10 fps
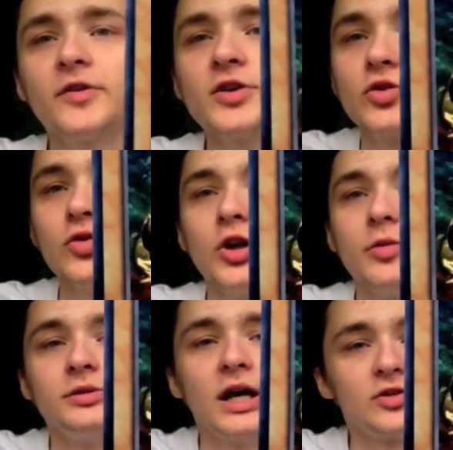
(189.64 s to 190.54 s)
I first saw
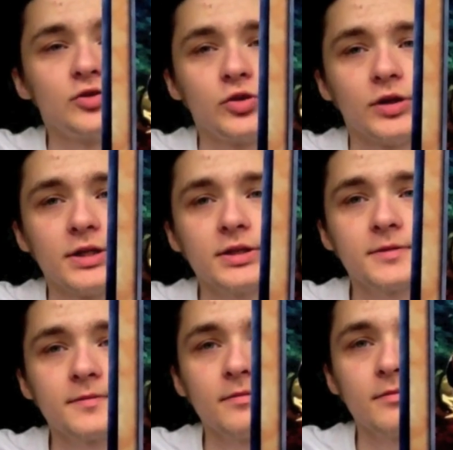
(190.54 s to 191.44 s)
Noble Knight
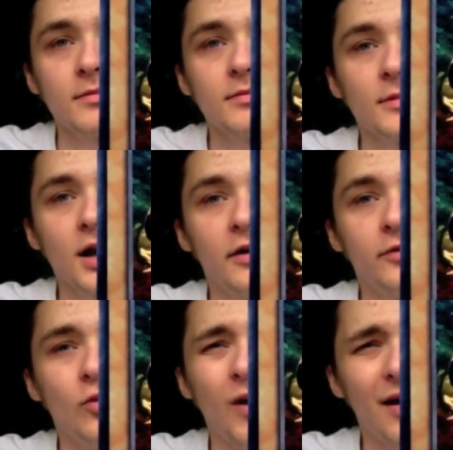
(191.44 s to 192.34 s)
Artorigus, I
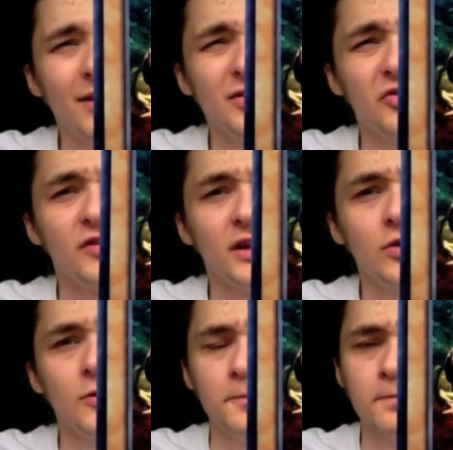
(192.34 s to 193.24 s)
thought, wow, this looks really
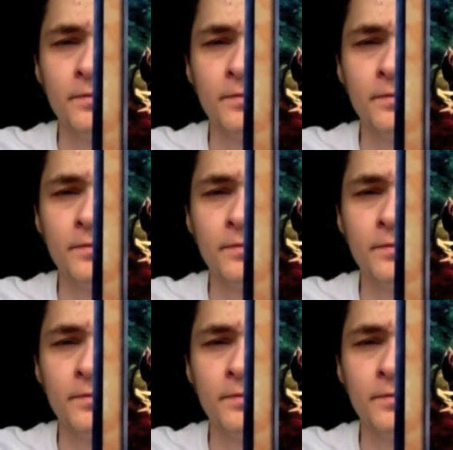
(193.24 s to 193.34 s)
cool.